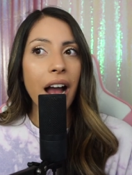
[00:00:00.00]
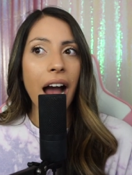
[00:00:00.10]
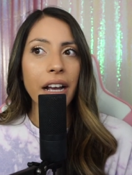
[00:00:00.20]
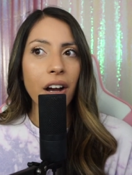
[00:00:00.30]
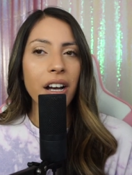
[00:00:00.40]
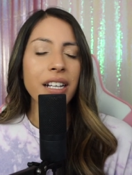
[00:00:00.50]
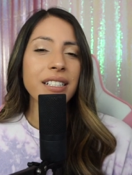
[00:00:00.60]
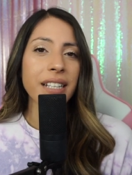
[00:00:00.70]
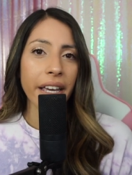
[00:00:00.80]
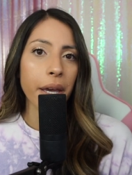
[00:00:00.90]
I got a
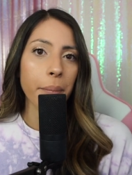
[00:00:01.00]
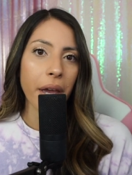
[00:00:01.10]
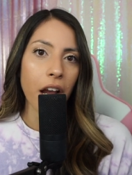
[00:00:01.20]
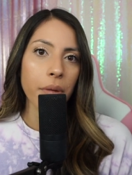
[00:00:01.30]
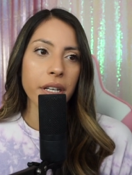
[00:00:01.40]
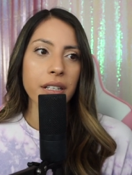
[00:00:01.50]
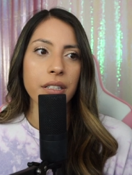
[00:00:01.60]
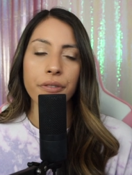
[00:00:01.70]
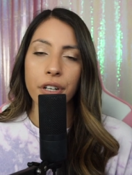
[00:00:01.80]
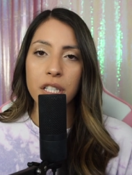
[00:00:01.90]
second pair because
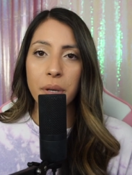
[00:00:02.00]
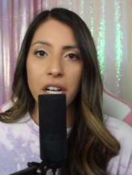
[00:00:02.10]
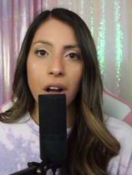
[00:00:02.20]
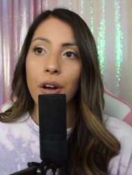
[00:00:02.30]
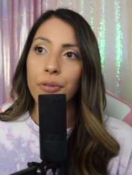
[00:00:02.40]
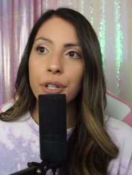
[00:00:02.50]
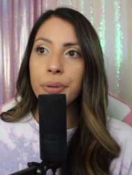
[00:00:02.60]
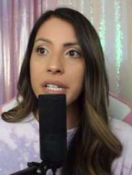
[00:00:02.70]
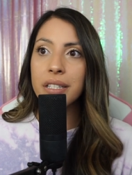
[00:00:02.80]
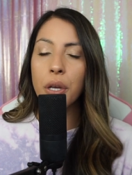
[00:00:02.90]
the first pair got
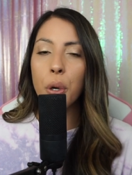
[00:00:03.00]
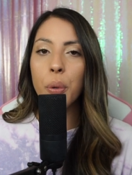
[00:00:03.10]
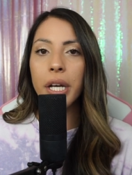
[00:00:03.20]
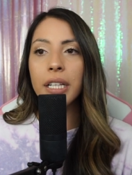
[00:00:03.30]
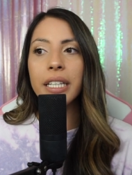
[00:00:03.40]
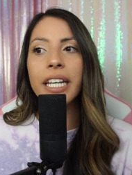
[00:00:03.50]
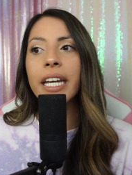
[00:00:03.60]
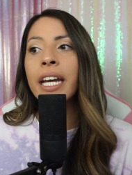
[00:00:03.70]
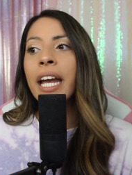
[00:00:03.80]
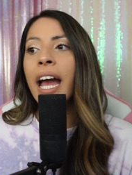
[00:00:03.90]
ruined so
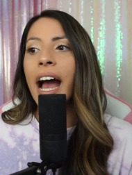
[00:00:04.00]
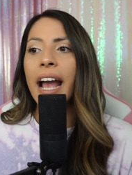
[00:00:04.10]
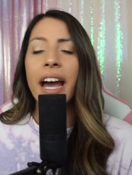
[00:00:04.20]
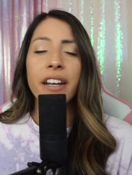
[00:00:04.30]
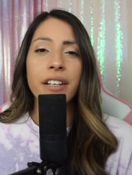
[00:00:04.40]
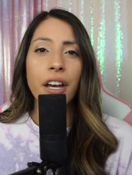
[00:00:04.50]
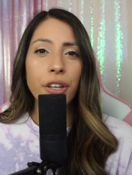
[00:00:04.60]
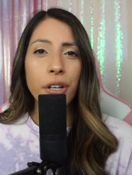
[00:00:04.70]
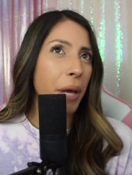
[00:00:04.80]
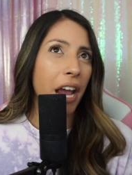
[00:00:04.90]
quickly. I had
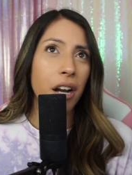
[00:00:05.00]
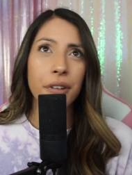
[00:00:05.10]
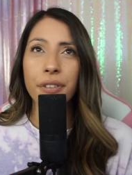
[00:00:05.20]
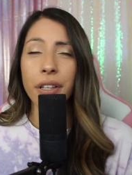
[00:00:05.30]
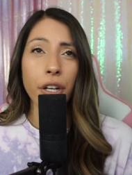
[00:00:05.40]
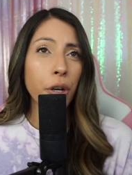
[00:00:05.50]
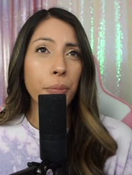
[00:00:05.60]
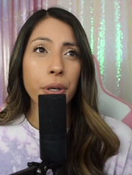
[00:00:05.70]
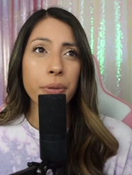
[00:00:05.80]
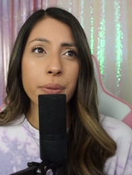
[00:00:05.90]
another pair of glitter
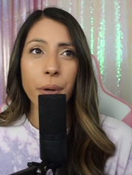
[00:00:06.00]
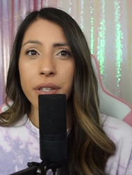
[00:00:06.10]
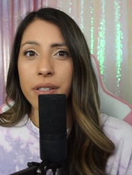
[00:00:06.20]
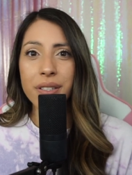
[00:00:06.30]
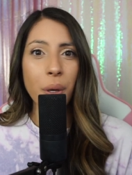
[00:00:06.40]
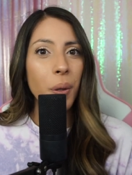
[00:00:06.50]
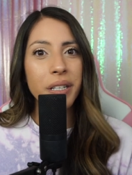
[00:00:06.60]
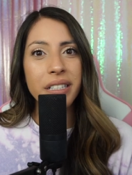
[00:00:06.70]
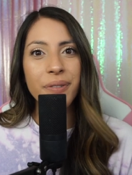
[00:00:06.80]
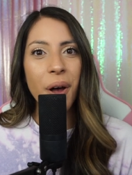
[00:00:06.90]
boots where the sole
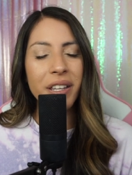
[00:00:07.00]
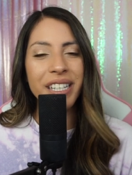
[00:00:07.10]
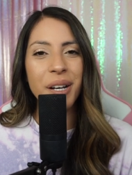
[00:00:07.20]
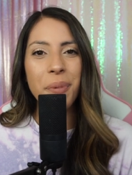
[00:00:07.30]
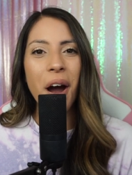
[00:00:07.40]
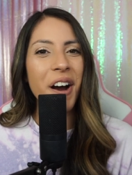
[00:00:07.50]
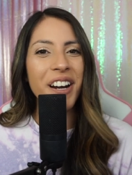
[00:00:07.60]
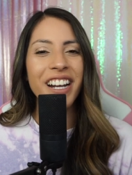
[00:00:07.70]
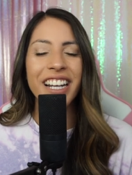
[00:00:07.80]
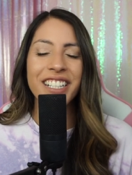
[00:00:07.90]
is falling
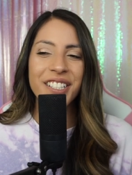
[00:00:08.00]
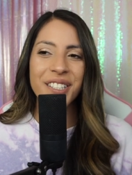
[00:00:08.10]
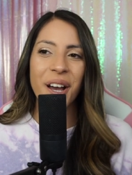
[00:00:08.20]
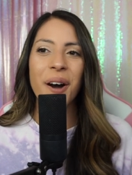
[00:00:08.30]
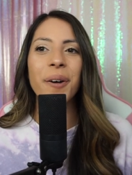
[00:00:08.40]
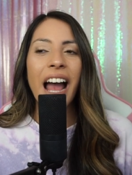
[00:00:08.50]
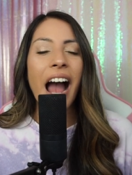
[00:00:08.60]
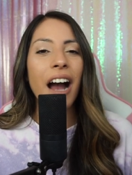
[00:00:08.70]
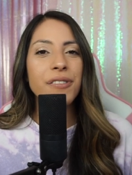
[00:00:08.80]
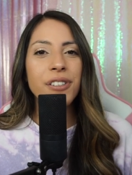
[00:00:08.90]
apart. And so
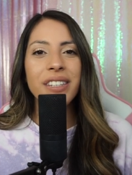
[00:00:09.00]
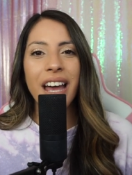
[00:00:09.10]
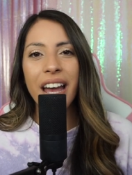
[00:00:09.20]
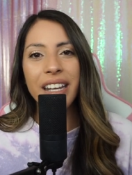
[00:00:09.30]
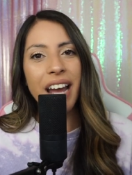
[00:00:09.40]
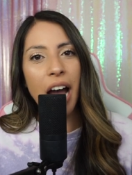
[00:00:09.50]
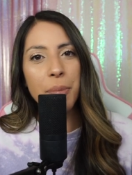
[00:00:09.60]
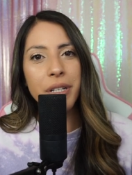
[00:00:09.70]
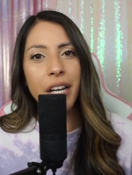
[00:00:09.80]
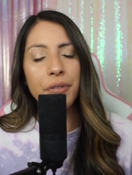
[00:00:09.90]
after that had
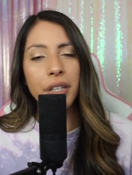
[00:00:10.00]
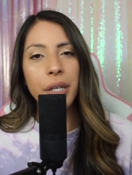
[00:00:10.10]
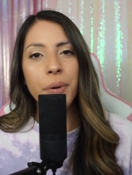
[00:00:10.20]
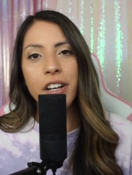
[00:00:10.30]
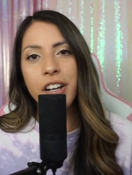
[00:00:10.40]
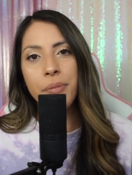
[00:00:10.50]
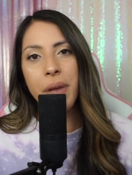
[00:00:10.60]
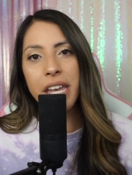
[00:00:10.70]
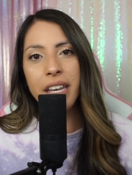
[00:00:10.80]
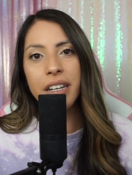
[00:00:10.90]
happened, I really wanted to
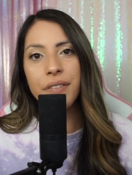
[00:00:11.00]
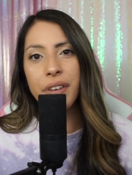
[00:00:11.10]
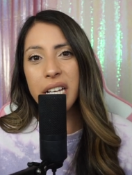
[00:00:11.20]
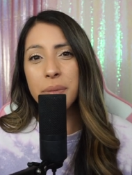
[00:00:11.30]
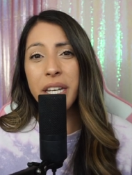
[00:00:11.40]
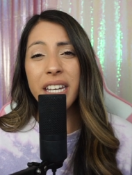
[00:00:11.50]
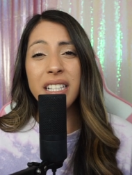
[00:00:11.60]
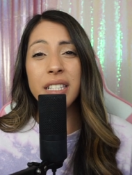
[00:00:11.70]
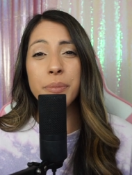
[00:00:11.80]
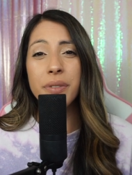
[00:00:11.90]
make an investment
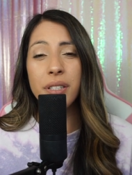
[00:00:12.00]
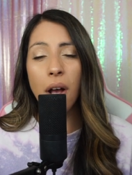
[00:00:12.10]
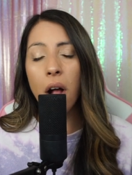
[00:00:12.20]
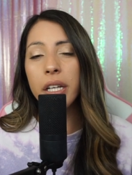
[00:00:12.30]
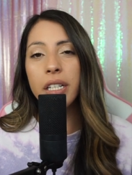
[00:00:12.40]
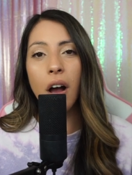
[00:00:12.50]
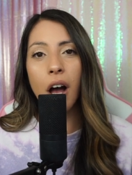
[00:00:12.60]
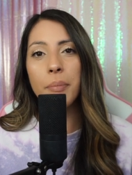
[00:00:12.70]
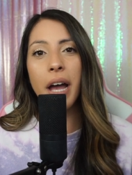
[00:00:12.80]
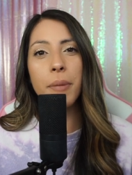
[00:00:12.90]
in some solid
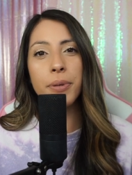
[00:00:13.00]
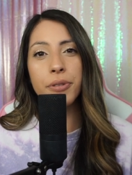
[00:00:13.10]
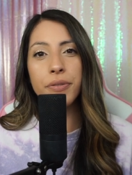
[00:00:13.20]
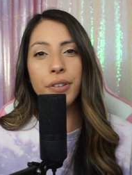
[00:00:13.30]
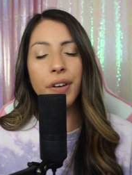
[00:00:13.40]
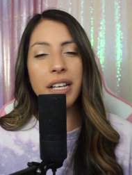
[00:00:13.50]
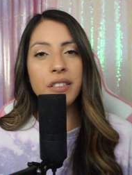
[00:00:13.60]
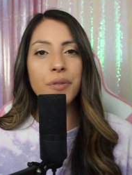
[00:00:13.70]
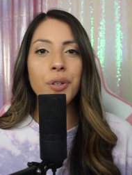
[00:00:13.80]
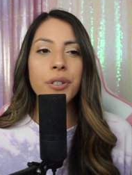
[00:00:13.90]
combat boots for
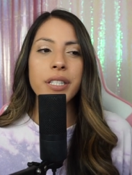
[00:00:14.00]
festivals.